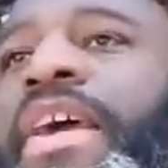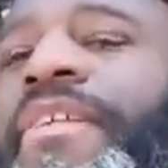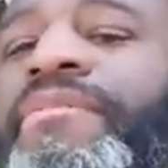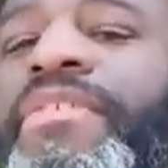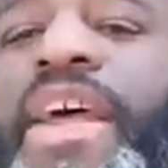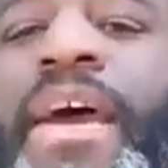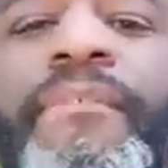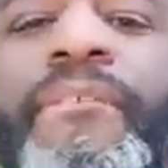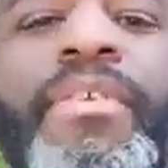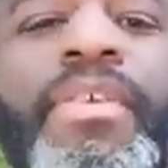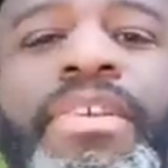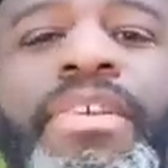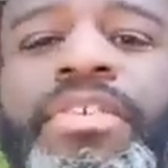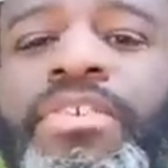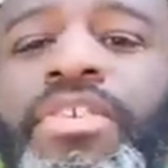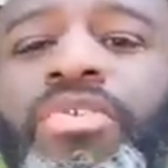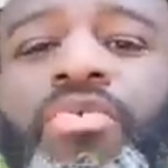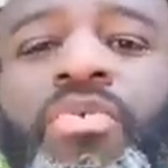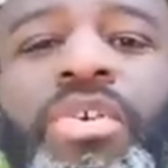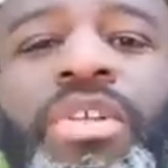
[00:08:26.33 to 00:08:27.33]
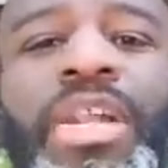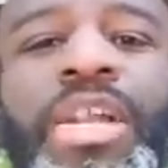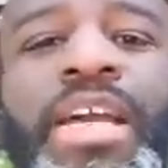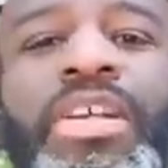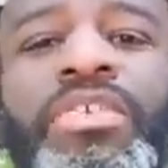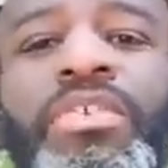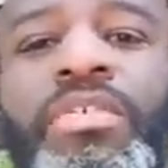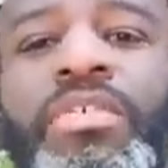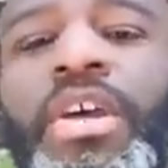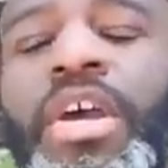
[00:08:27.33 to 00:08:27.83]
never listened to a
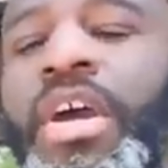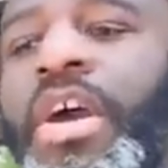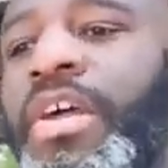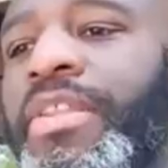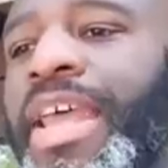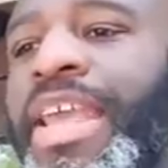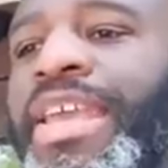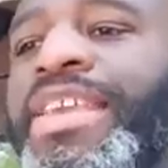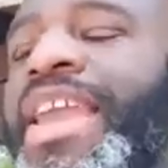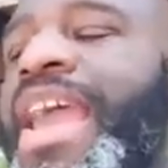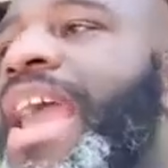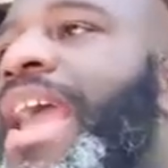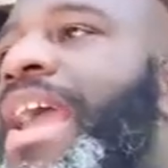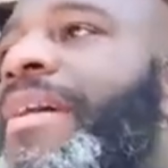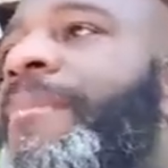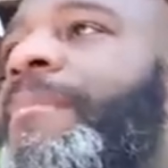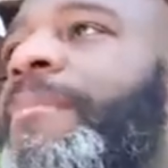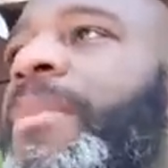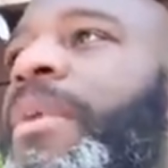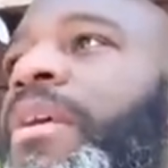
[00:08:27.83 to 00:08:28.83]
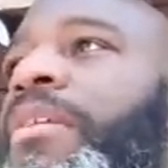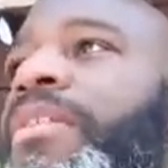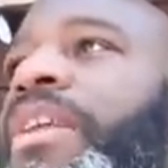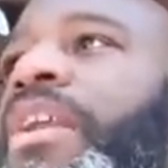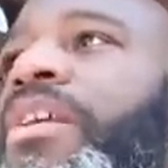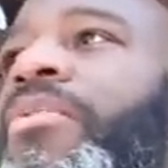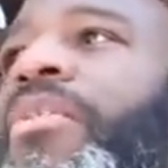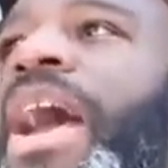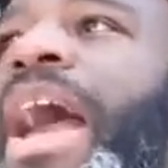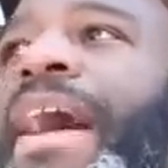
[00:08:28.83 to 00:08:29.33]
lecture. They
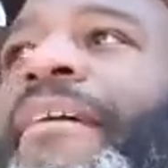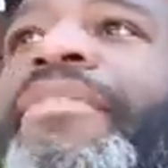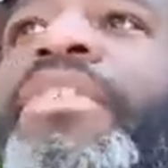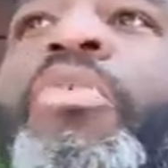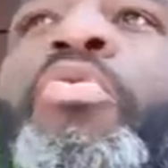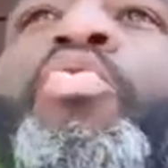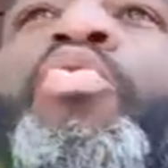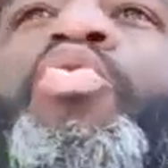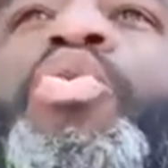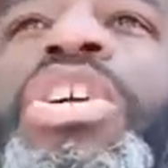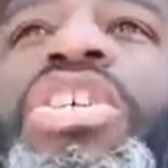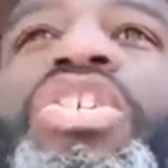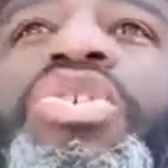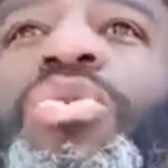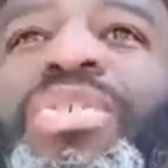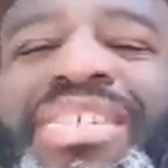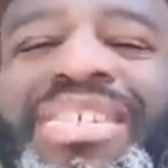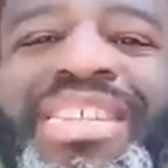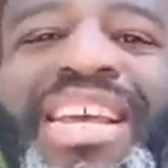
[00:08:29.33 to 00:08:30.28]
don't have the resources.